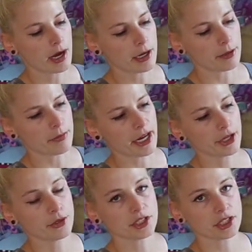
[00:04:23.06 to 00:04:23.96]
Now
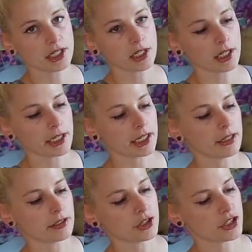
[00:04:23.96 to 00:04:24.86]
you can just click
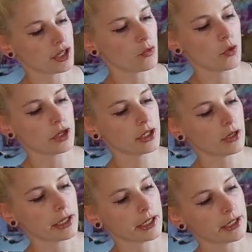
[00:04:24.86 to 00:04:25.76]
it, just like one
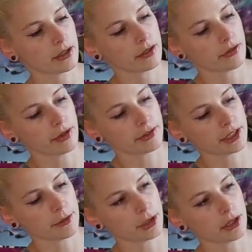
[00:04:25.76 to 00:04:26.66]
click. Every
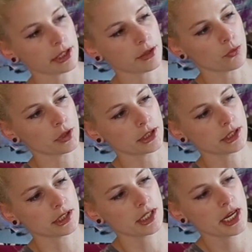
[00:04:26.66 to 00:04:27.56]
time you click it
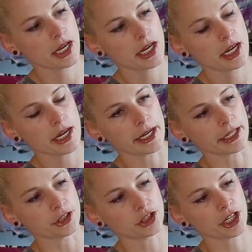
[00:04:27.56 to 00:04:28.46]
once,
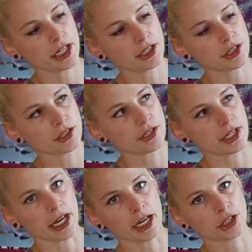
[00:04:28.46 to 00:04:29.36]
it changes
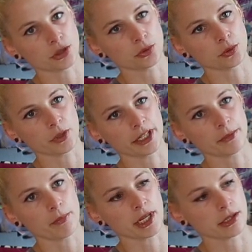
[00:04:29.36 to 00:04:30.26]
the actual
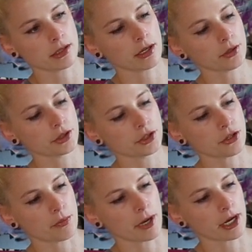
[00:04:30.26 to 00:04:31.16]
like base colors to
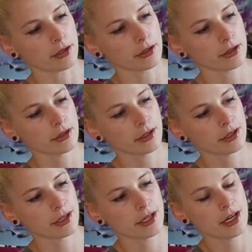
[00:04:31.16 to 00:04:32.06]
the pattern,
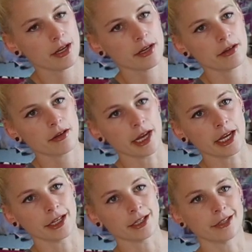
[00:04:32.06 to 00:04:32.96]

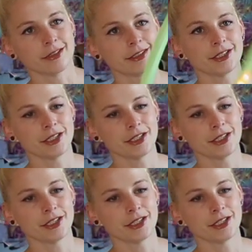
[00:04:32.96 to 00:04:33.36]
and